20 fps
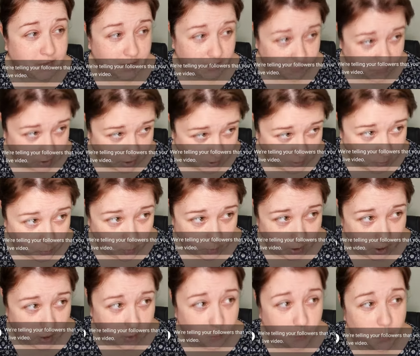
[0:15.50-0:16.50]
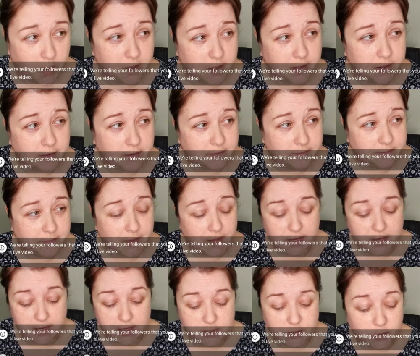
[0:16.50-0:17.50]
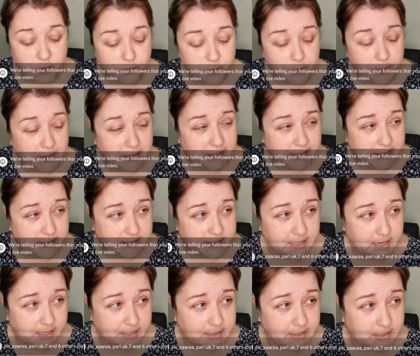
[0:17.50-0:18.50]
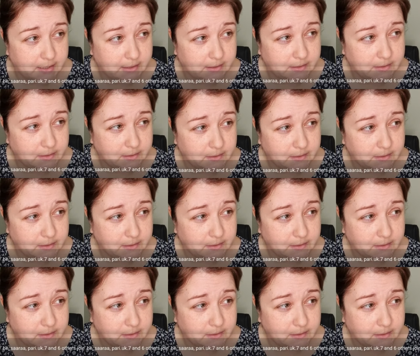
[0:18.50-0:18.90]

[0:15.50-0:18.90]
You've done all your homework. Is your room clean and tidy?